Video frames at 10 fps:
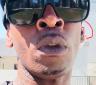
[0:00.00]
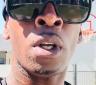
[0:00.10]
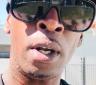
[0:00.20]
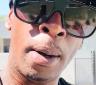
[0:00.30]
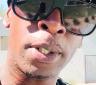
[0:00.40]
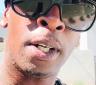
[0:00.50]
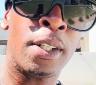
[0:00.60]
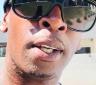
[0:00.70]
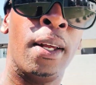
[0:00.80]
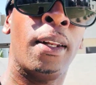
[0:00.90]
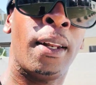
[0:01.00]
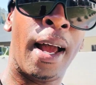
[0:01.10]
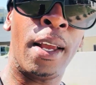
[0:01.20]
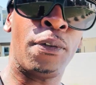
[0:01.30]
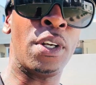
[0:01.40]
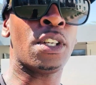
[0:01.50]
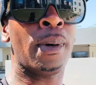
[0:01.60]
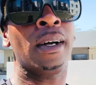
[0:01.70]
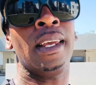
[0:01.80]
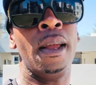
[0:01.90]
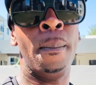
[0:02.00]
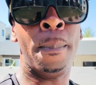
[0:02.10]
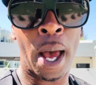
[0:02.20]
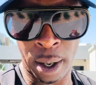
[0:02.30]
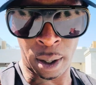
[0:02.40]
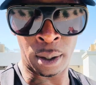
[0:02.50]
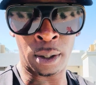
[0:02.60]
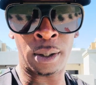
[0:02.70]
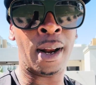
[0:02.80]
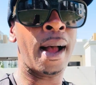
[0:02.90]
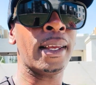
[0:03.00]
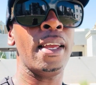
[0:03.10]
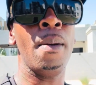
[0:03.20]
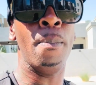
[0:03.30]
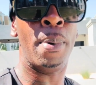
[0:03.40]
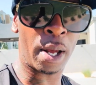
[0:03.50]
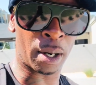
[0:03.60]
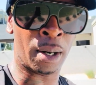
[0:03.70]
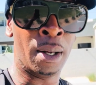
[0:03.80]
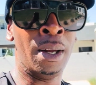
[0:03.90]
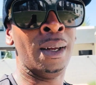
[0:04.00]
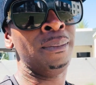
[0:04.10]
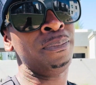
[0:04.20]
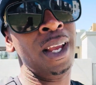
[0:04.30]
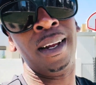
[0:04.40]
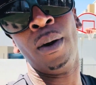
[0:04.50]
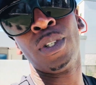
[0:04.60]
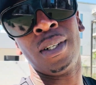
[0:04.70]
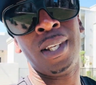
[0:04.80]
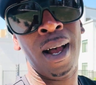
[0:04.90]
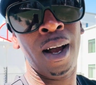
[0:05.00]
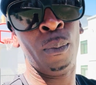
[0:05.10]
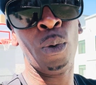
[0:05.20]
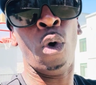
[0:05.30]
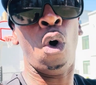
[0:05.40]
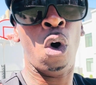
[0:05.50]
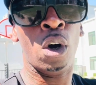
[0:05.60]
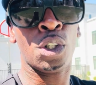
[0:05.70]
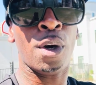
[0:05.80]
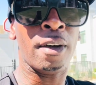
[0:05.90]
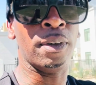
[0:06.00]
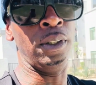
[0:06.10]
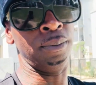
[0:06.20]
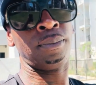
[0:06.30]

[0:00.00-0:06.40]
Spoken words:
And I'm going to say this again, life is about getting better, not getting bitter. Yeah, there was a time we were all trifling.